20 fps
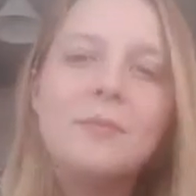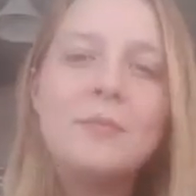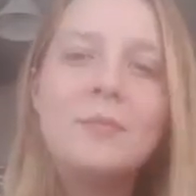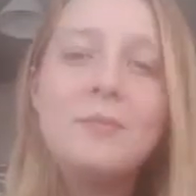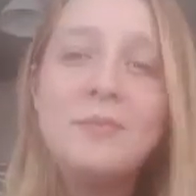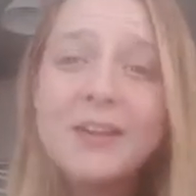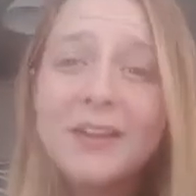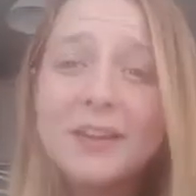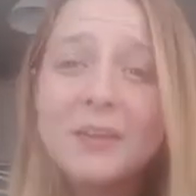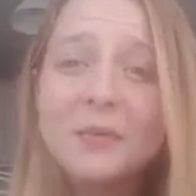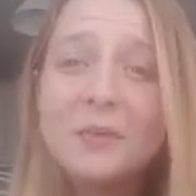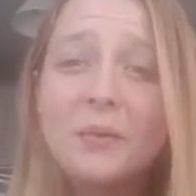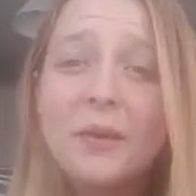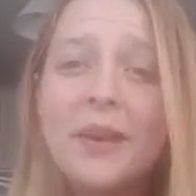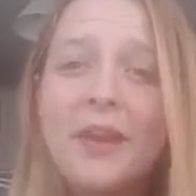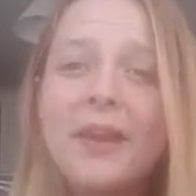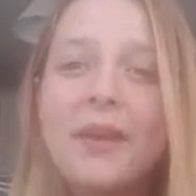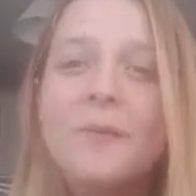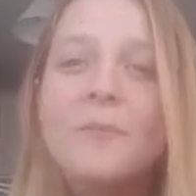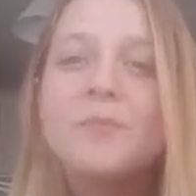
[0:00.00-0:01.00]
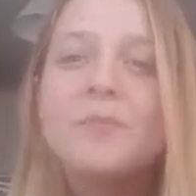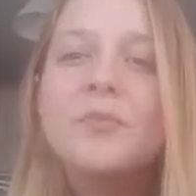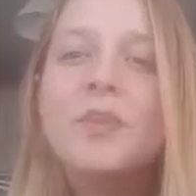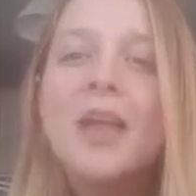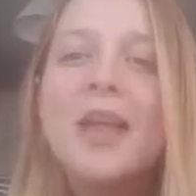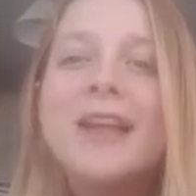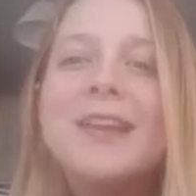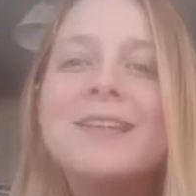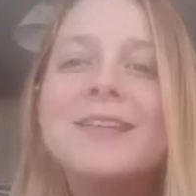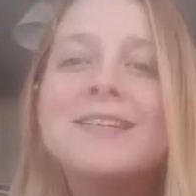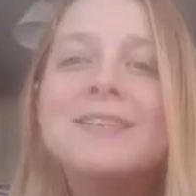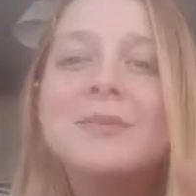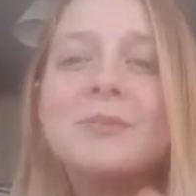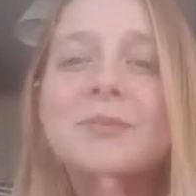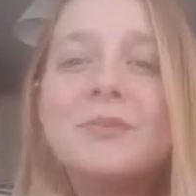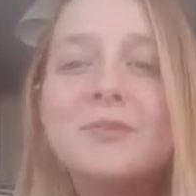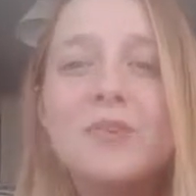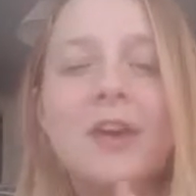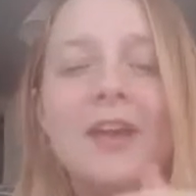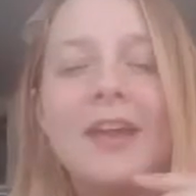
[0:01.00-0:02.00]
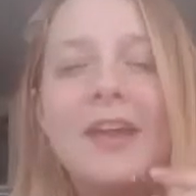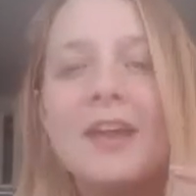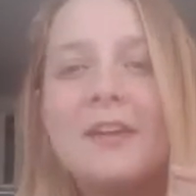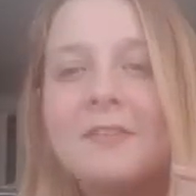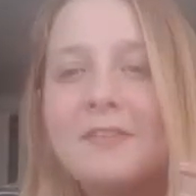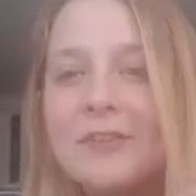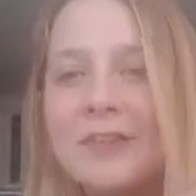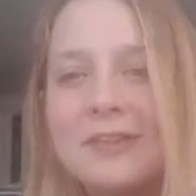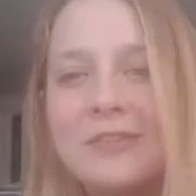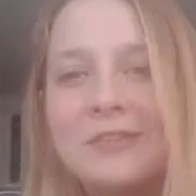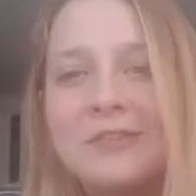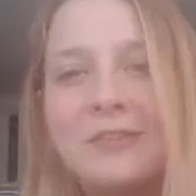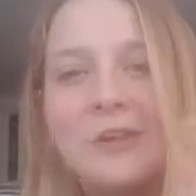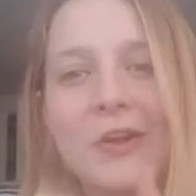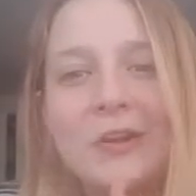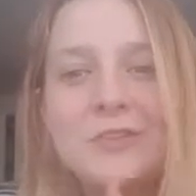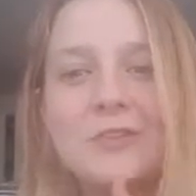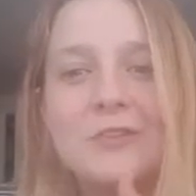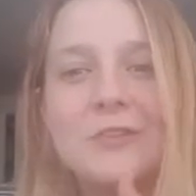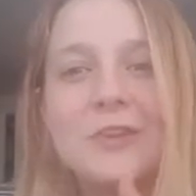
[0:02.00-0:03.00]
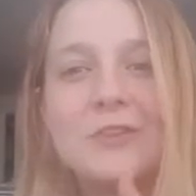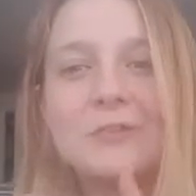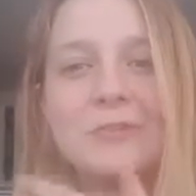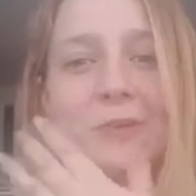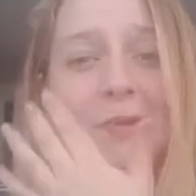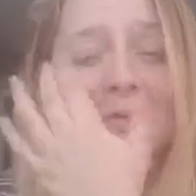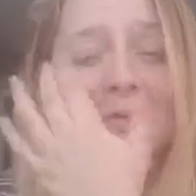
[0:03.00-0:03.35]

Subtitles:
and it'd be really annoying. So I'm gonna try and get rid of loads of those